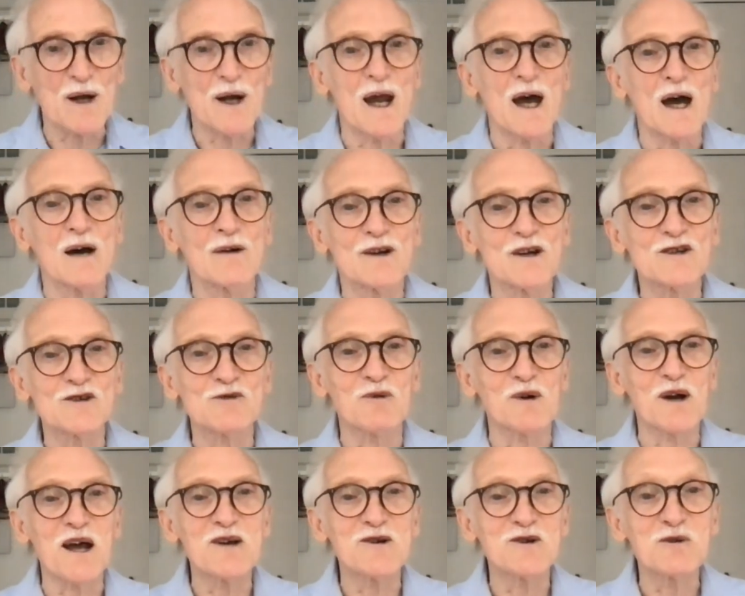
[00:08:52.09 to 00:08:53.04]
now. Here's
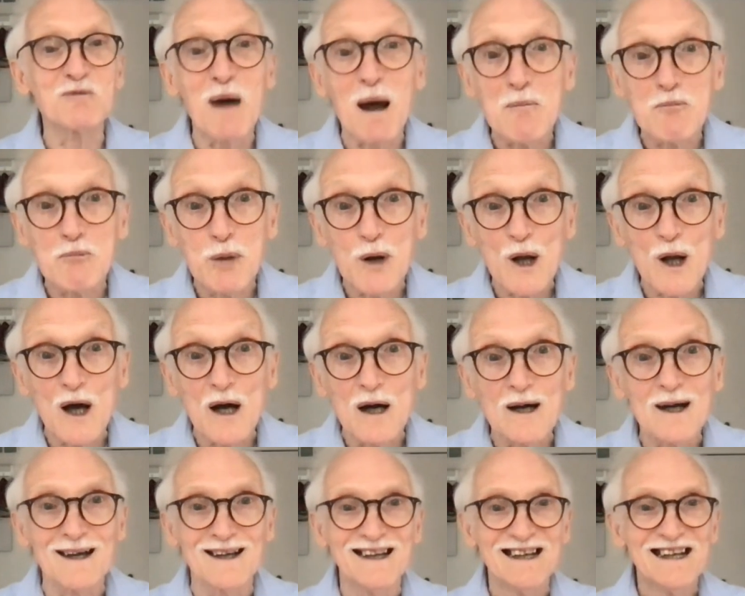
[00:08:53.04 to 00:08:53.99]
where I do my plug.